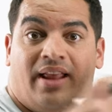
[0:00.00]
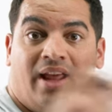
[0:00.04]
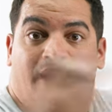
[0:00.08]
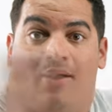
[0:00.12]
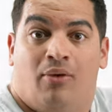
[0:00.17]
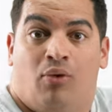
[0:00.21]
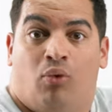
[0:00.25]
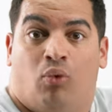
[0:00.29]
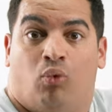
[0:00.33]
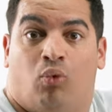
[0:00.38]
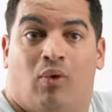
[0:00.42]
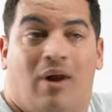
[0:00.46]

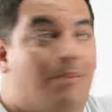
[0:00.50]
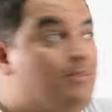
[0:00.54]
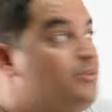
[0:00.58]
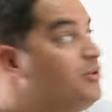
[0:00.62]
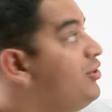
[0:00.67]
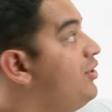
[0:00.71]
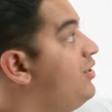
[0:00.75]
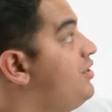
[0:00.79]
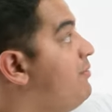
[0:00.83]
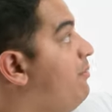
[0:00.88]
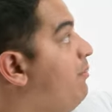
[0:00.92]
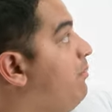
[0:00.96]
then
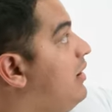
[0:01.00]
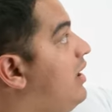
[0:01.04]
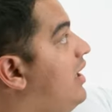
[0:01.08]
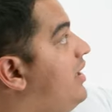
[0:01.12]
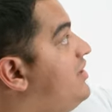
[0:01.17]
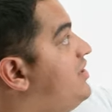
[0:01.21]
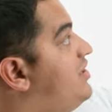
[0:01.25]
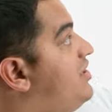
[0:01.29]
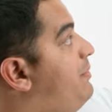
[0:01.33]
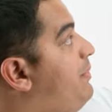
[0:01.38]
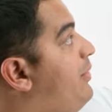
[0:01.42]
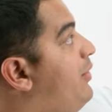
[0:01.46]
ruptures,
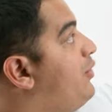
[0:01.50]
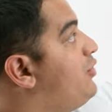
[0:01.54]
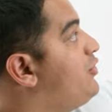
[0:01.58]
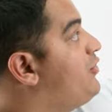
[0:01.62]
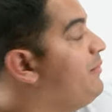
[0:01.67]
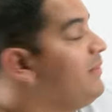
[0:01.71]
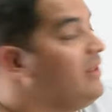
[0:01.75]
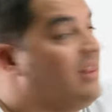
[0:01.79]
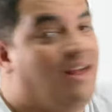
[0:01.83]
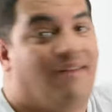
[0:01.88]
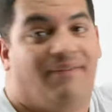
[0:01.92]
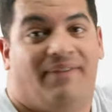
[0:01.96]
blood spills
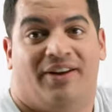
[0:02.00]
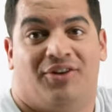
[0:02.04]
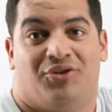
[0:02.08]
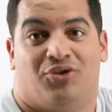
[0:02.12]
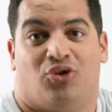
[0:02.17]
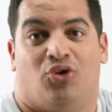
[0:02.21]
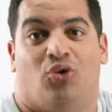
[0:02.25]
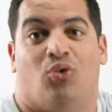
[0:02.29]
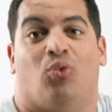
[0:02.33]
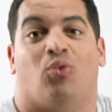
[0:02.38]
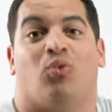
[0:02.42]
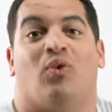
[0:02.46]
from the left
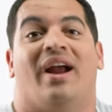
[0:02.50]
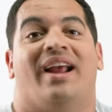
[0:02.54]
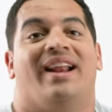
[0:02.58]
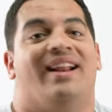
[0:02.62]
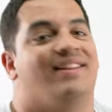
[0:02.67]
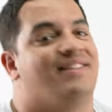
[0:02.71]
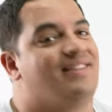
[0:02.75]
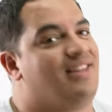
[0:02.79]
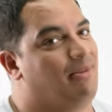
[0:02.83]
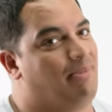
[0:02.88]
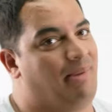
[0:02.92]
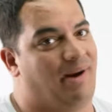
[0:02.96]
ventricle right
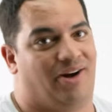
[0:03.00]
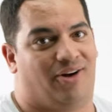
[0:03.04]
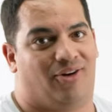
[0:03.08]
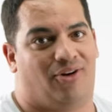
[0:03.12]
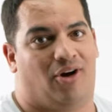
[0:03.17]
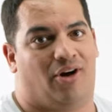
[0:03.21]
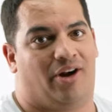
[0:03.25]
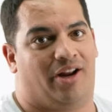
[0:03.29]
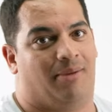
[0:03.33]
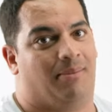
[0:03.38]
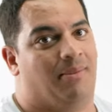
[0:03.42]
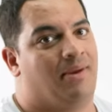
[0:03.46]
into the
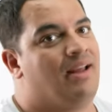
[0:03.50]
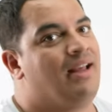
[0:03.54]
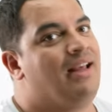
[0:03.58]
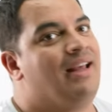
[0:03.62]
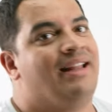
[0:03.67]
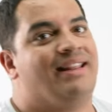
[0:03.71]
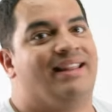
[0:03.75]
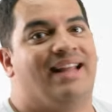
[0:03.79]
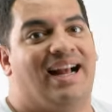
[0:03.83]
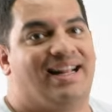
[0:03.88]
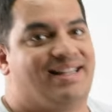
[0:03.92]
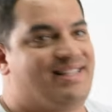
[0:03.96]
pericardium.
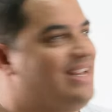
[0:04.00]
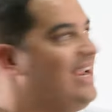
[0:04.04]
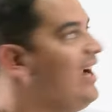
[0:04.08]
That's